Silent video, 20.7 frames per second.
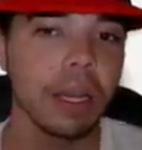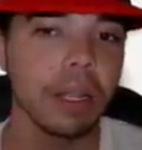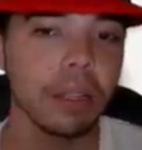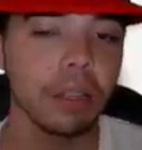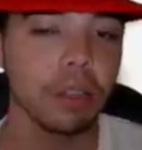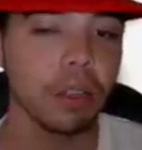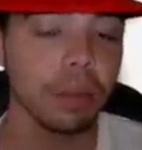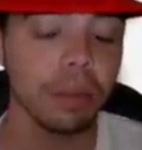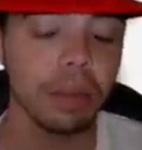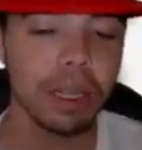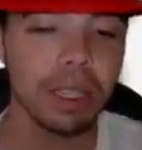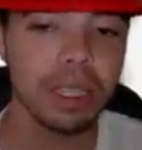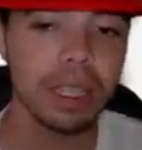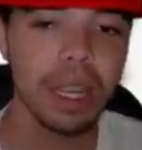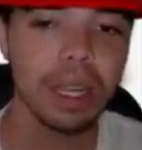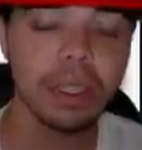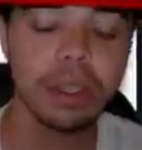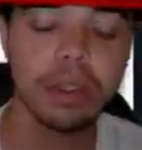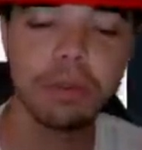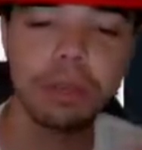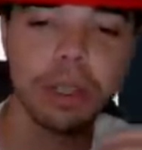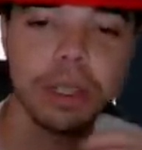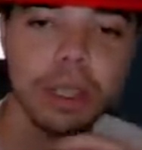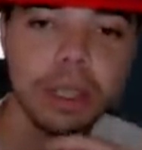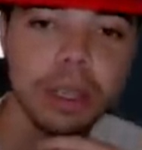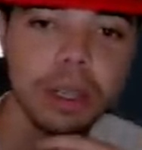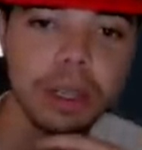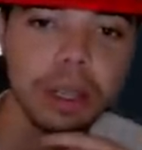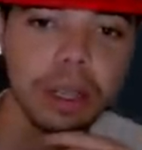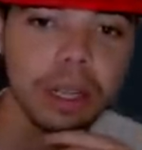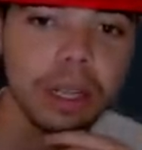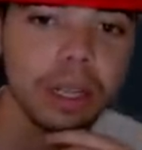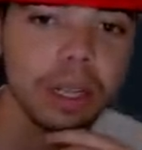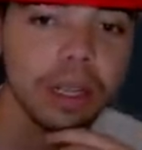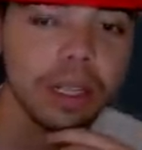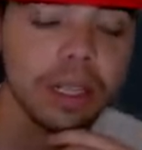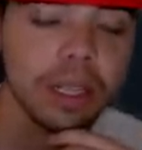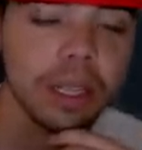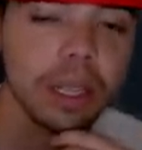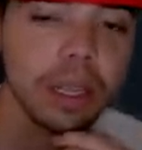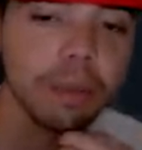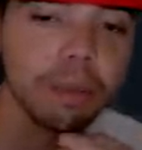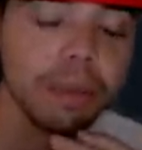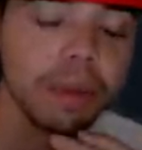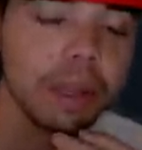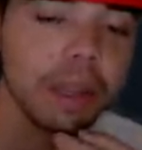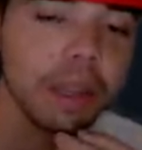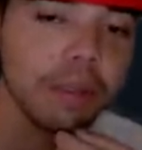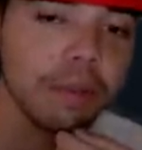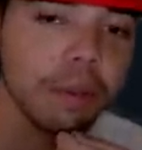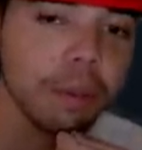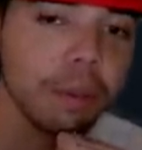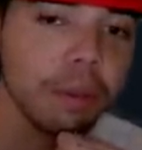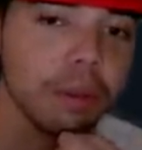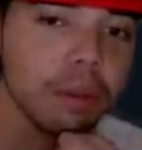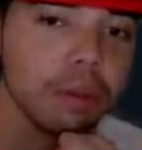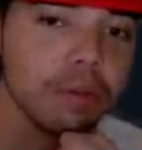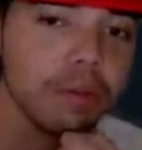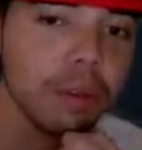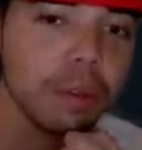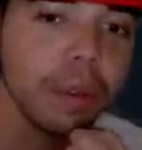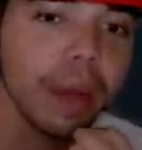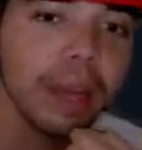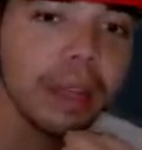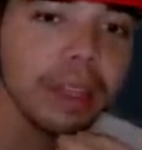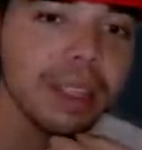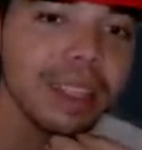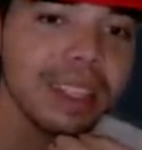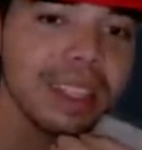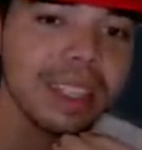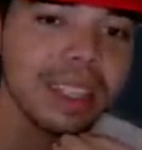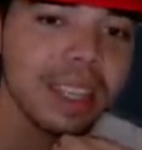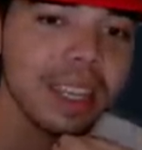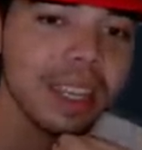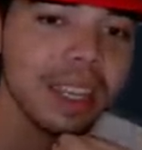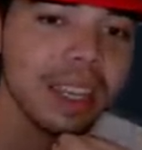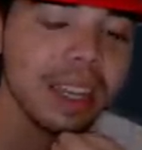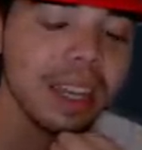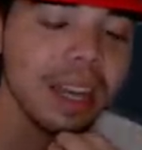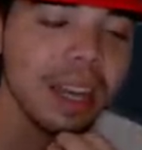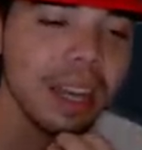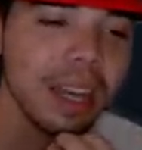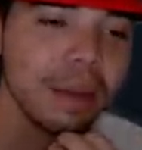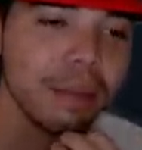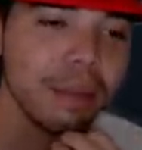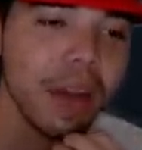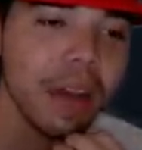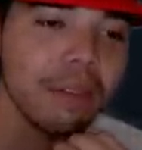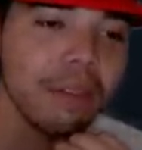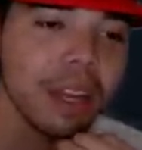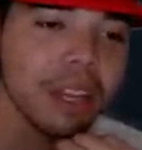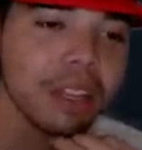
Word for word: The dribbling stats are really good. He does need a bit of a boost for balance, um, I've